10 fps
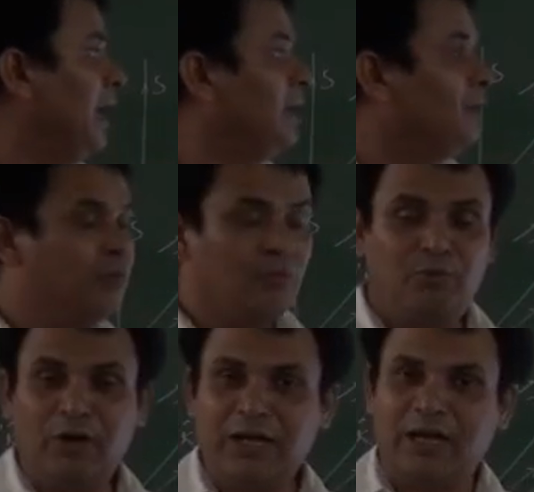
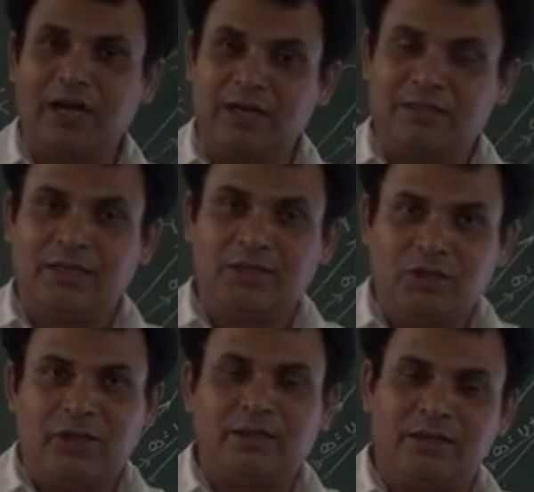And what the
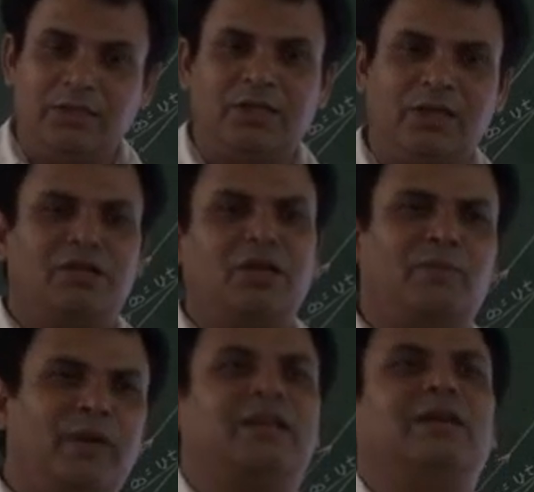characteristic this
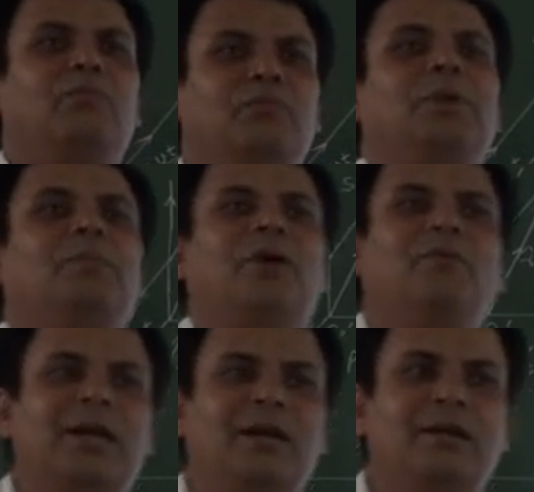ether medium may
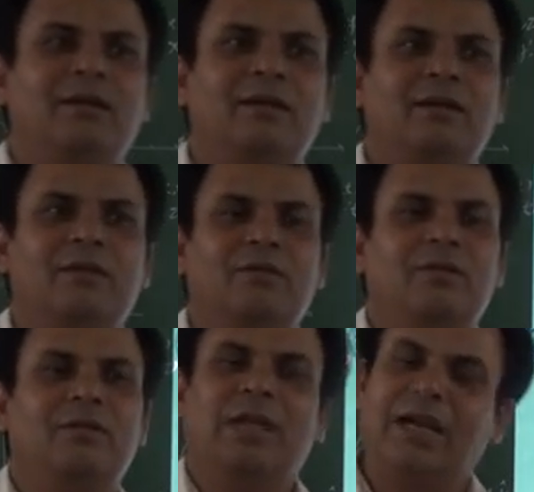prevail,
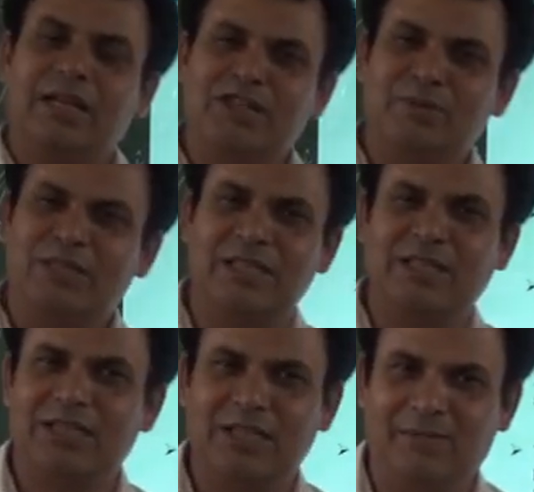that has been
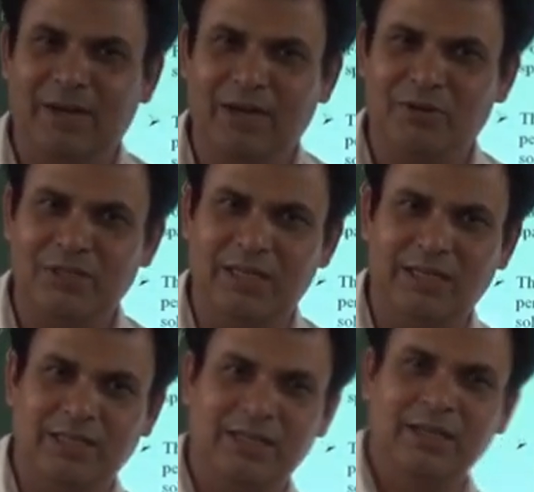suggested by our
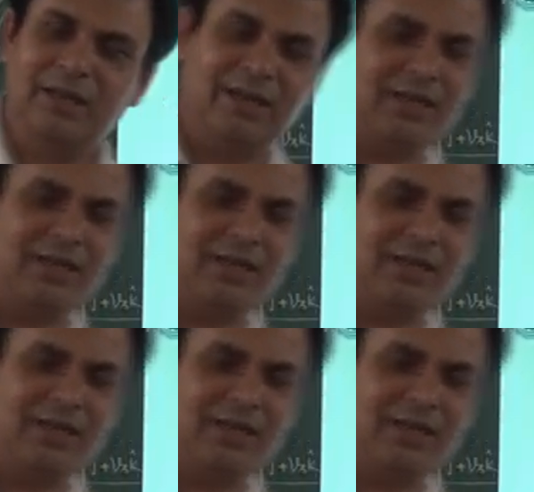scientists.